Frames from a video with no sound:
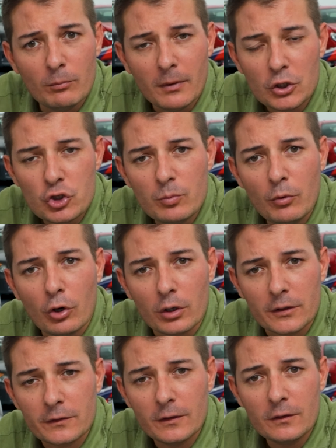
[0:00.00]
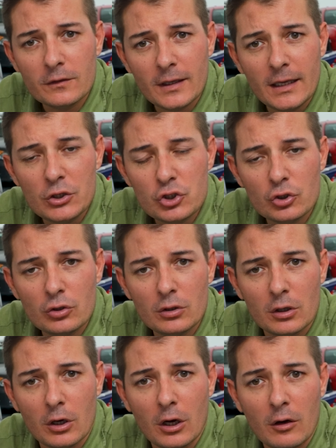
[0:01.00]
you much more a
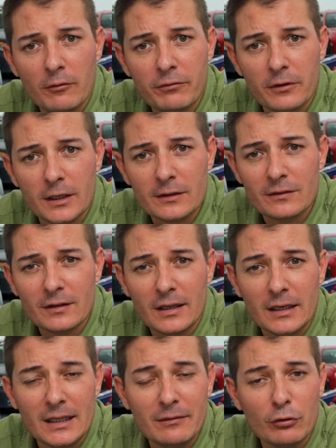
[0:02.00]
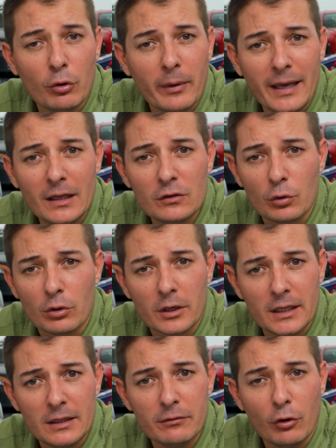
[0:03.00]
sensation of, let's say, an Evo 8
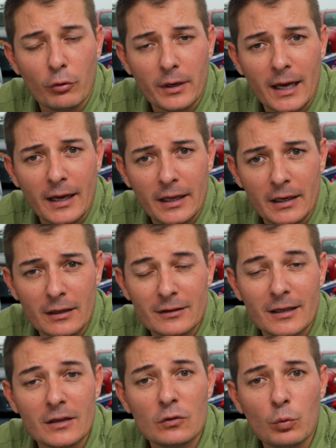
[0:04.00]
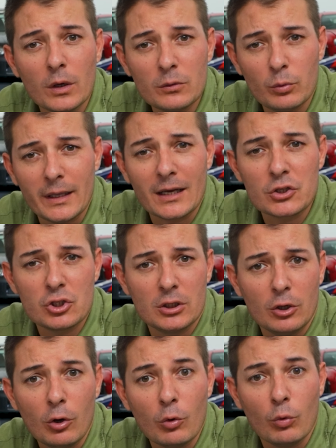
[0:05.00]
or Evo 9. That is what we
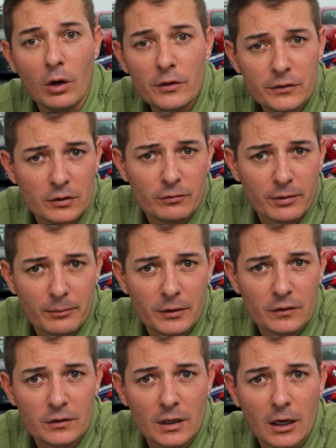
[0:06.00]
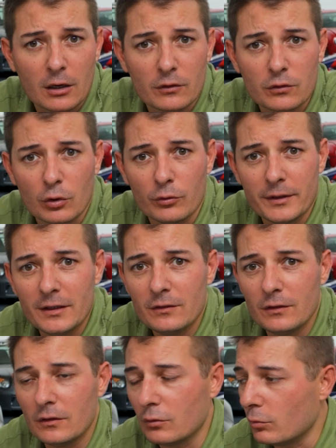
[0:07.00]
actually all wanted from this car. So
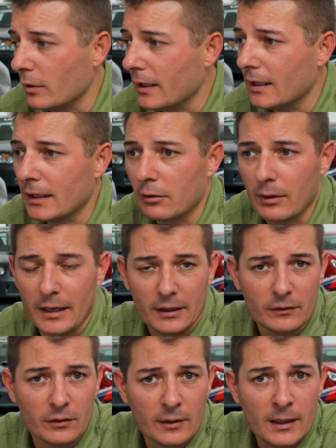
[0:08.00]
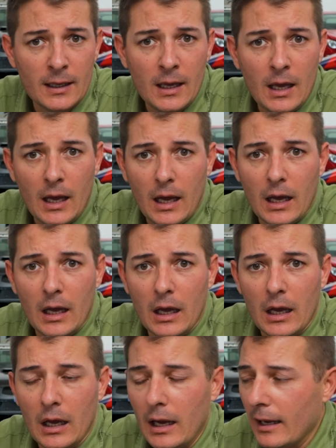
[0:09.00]
this is really great.
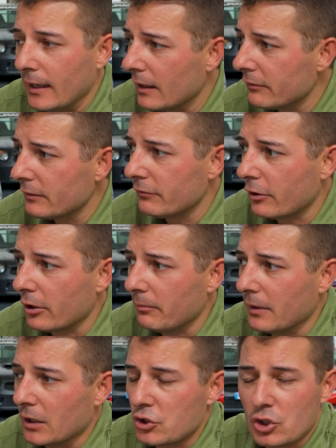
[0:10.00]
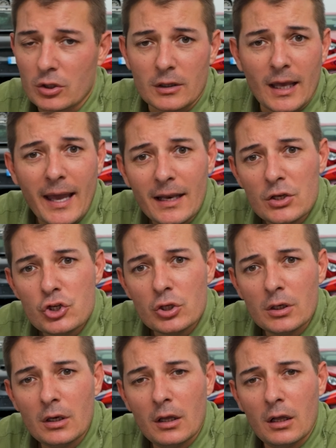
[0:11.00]
I love it very much. The
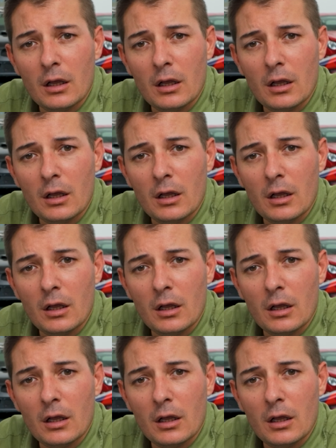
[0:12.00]
engine